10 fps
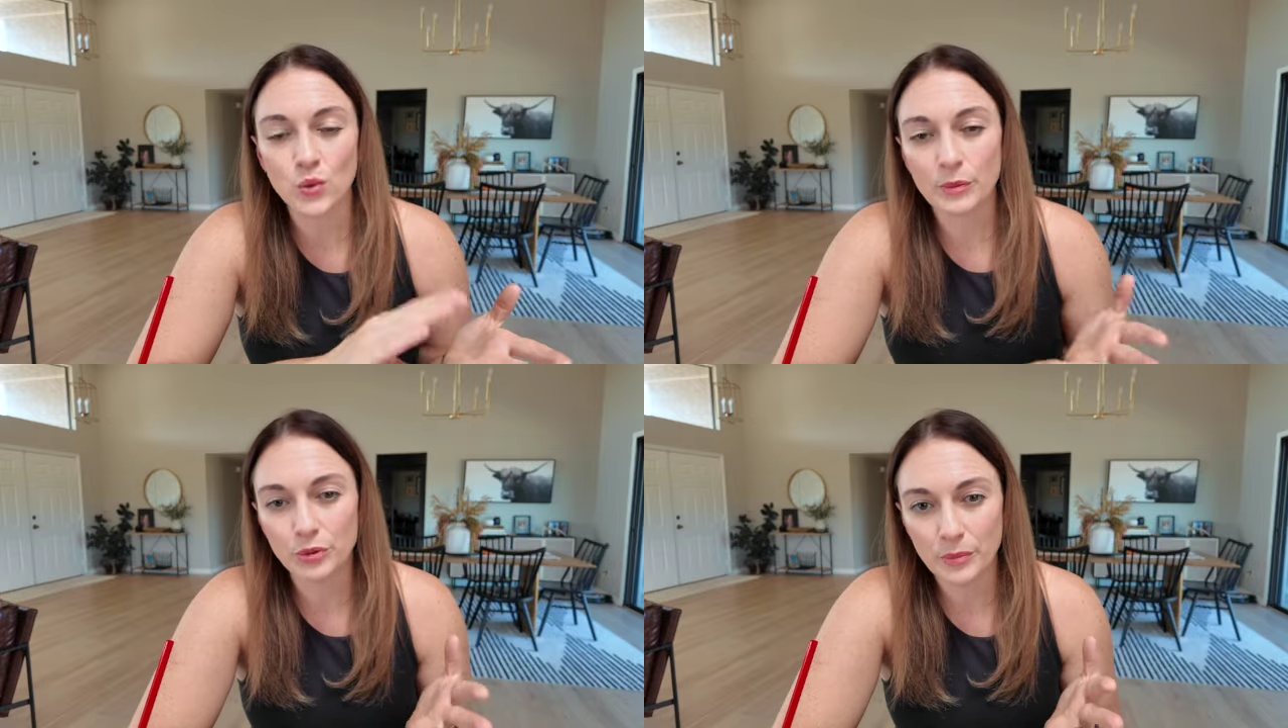
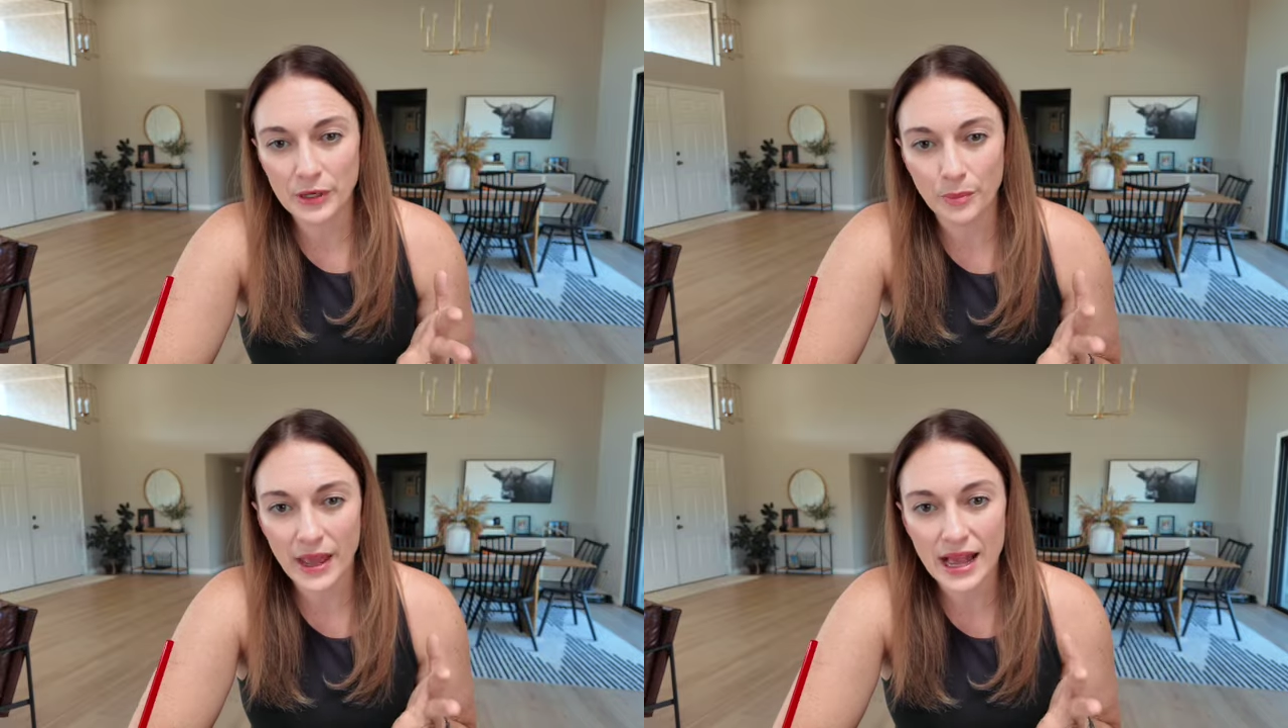or
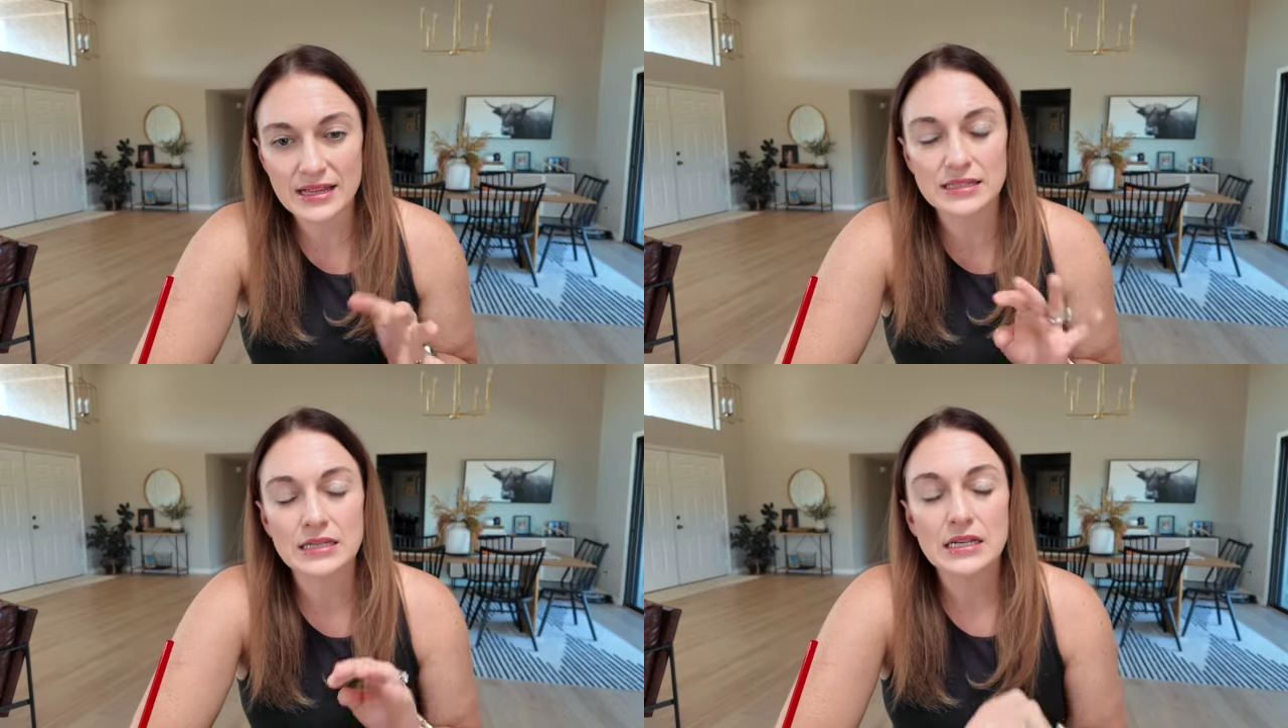premier
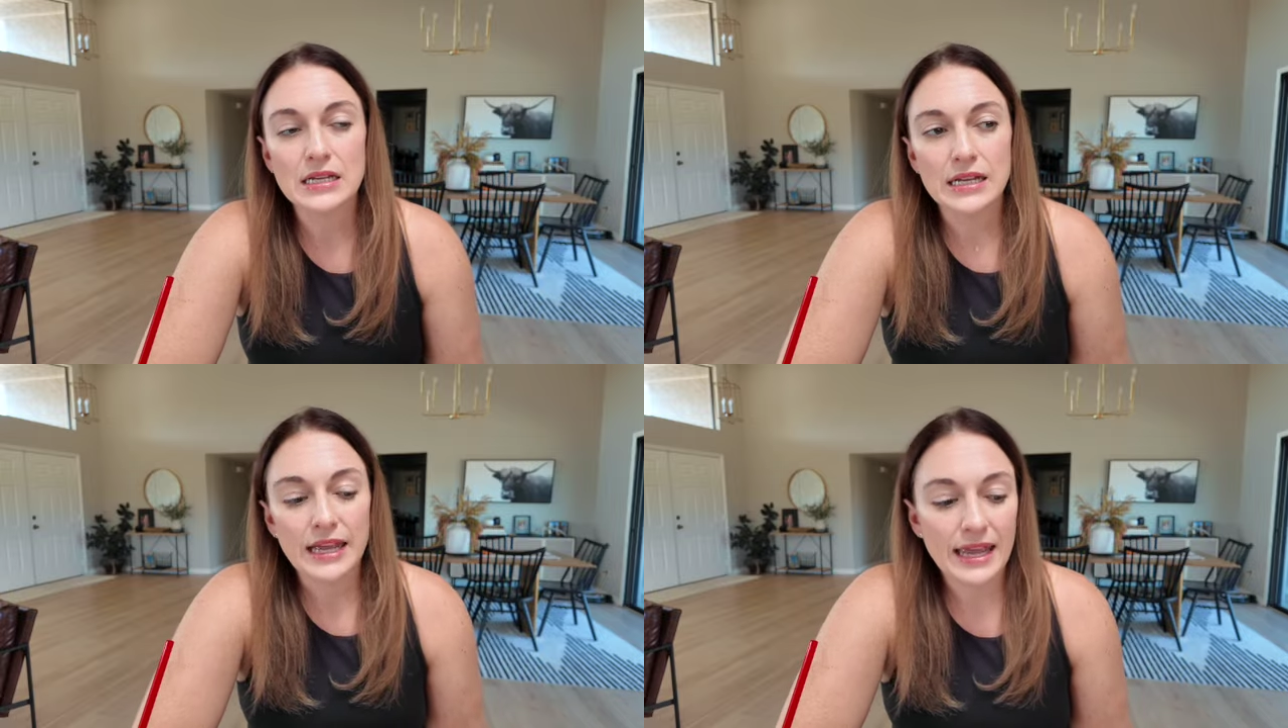pass.
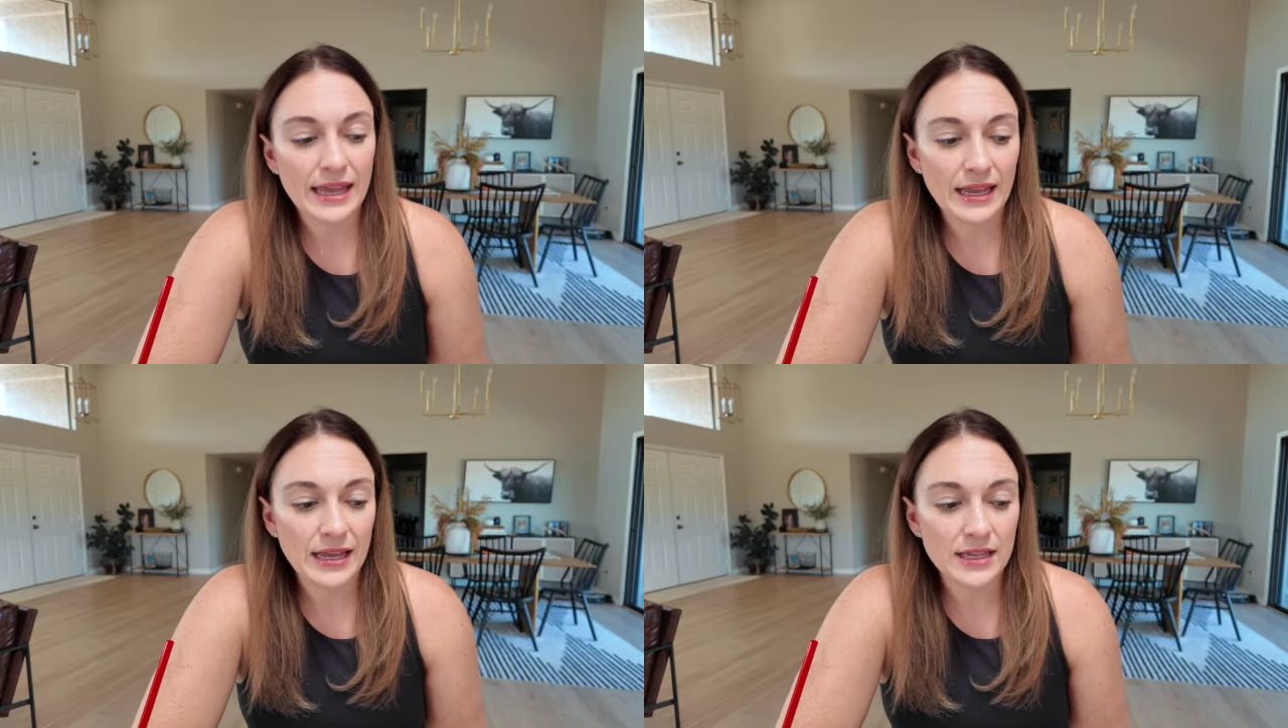
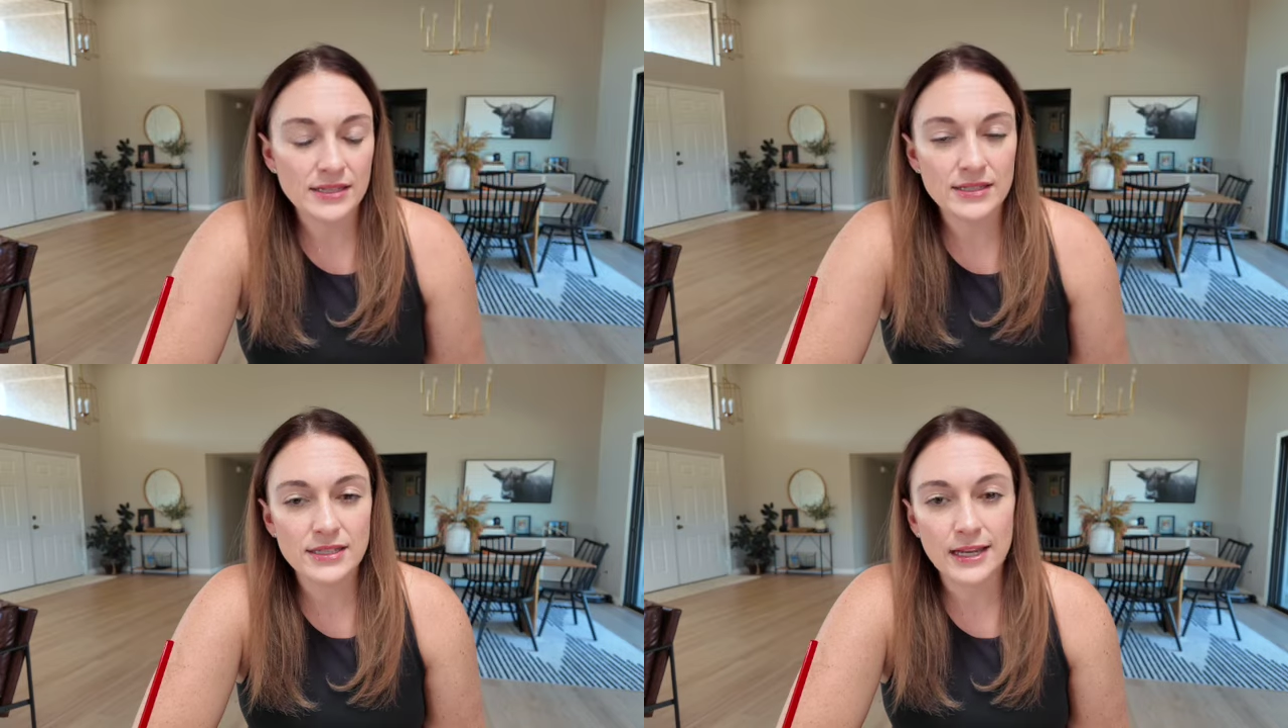And